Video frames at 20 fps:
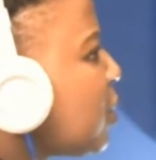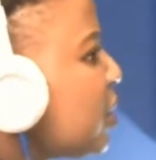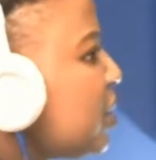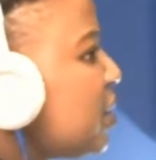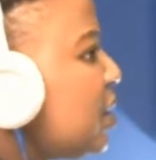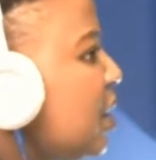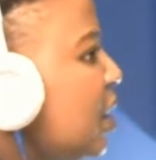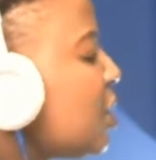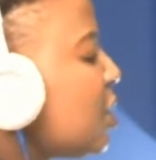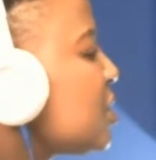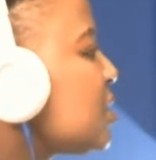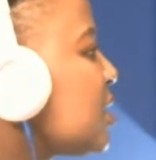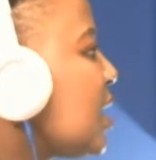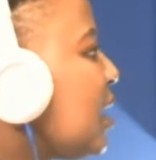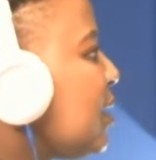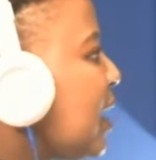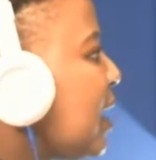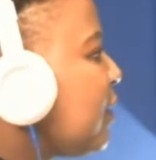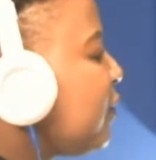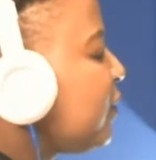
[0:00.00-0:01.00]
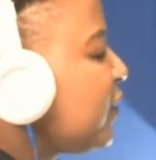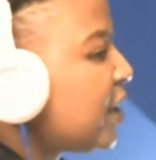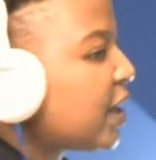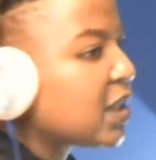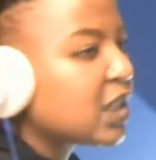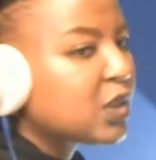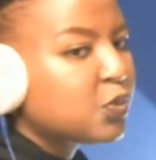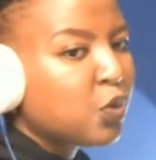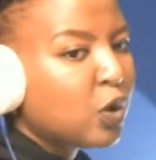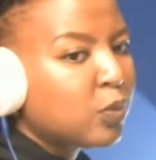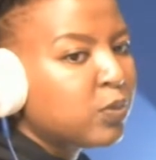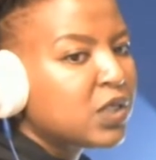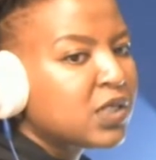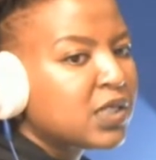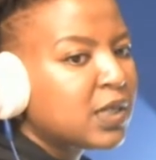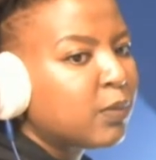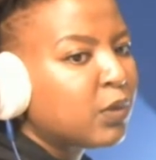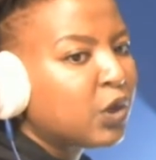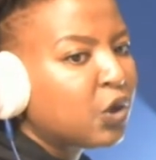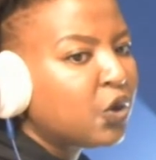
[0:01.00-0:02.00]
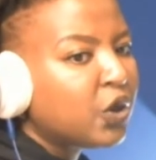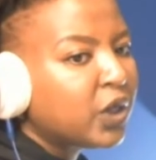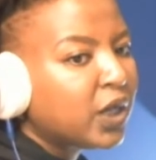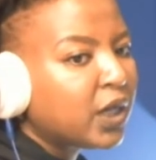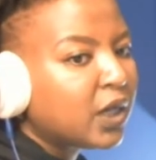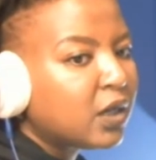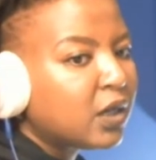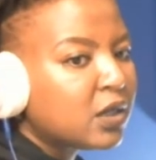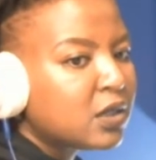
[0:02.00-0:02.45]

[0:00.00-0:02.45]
it here, because I feel like there's probably some learning in it.